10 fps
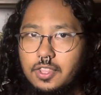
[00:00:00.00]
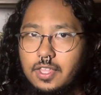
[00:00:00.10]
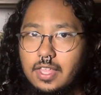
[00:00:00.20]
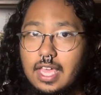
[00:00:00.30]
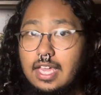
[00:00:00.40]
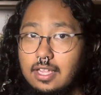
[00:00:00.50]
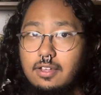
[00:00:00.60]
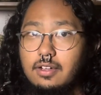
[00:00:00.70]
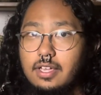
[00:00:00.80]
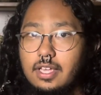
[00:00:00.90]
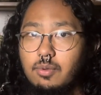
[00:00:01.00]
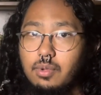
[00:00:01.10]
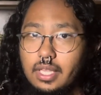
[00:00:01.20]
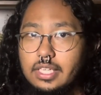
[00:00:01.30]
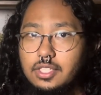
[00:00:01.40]
thing that any cook can
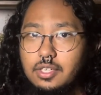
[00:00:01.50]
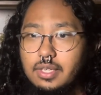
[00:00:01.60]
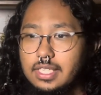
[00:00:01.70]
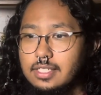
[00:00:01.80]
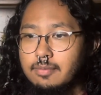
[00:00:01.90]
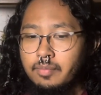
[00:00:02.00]
relate to is